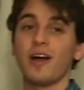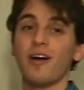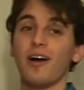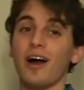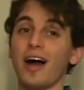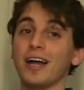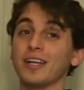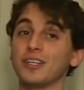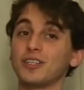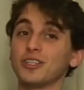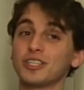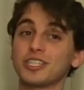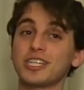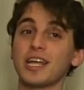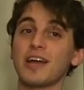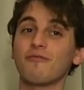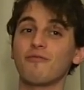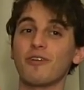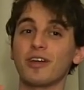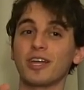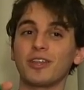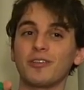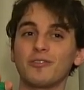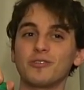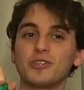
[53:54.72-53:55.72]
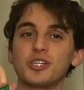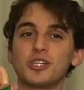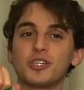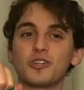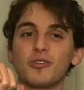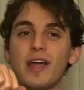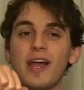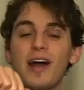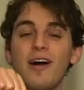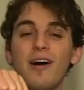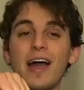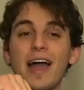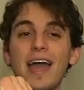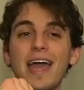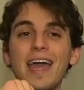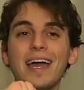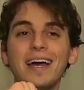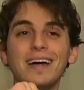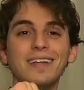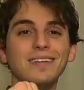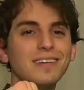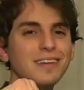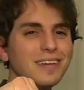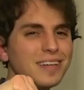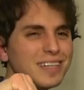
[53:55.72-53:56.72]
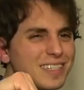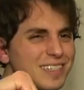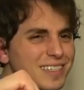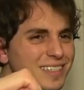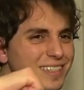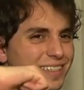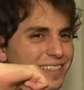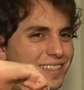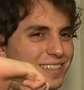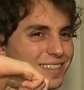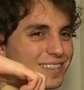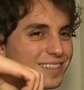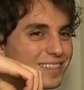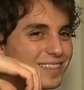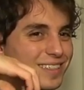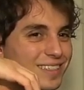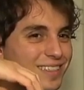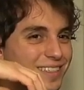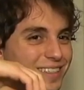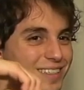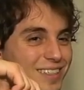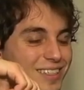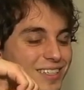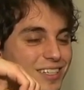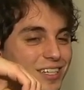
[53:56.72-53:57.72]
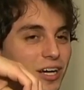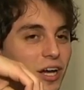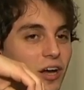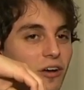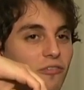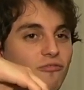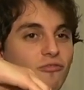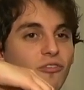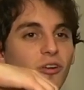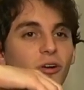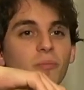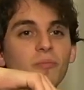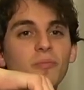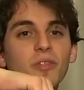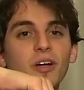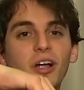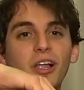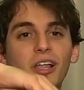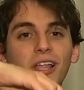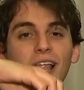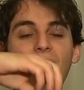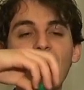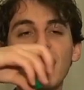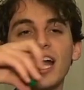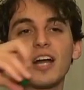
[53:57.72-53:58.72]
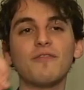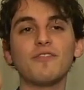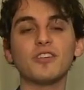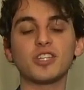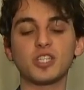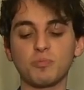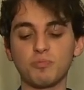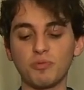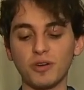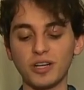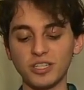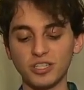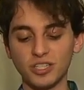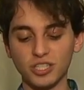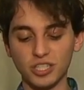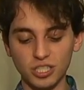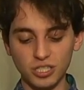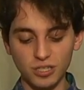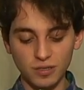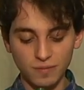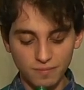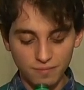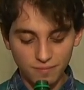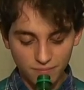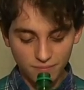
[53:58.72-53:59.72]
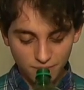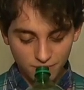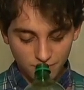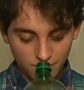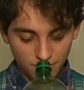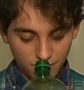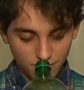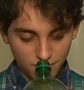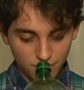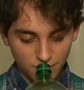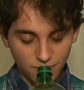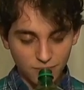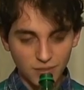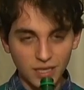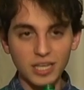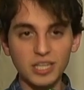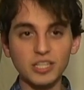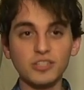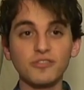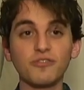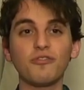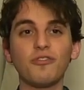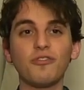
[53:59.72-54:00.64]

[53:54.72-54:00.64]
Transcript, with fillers: ale. I just have regular ginger ale. And from the lack of a spritz, it is